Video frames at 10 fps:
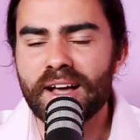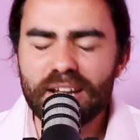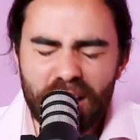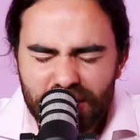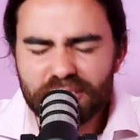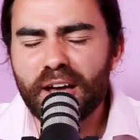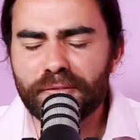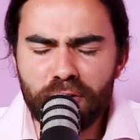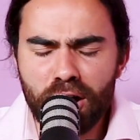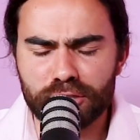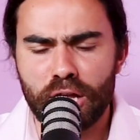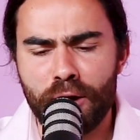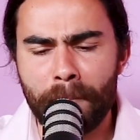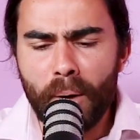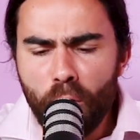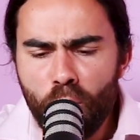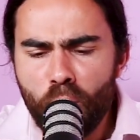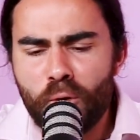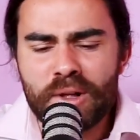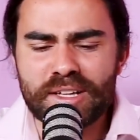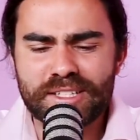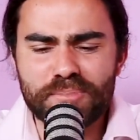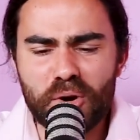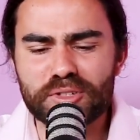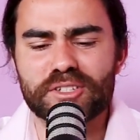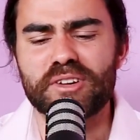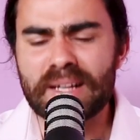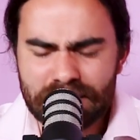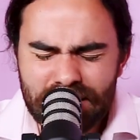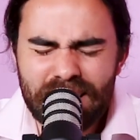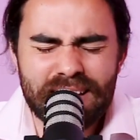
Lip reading: Let's get fucked. Smoke screen.